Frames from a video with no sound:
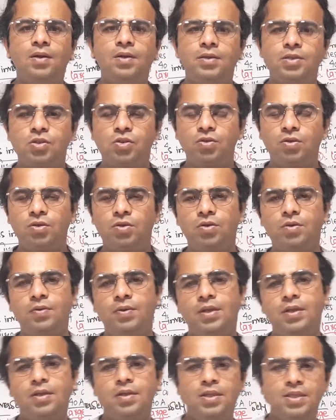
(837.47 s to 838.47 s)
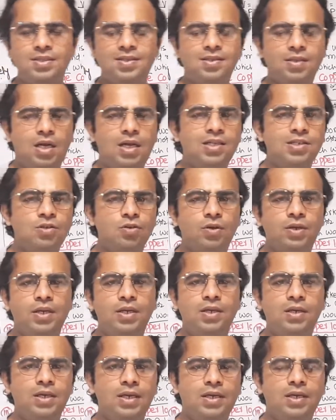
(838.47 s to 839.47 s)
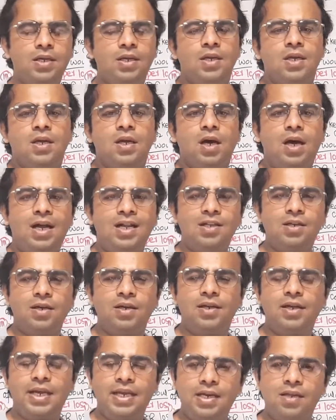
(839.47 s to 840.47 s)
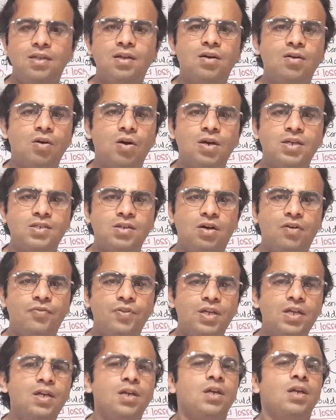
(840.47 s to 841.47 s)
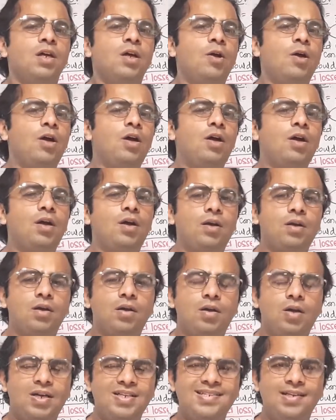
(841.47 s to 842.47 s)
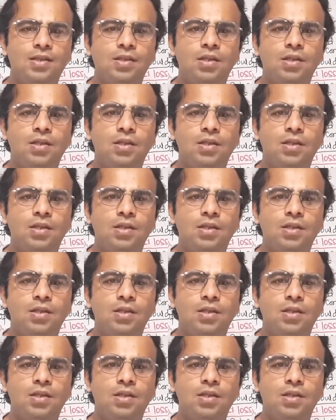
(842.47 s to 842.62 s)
So this is also another cause of the causing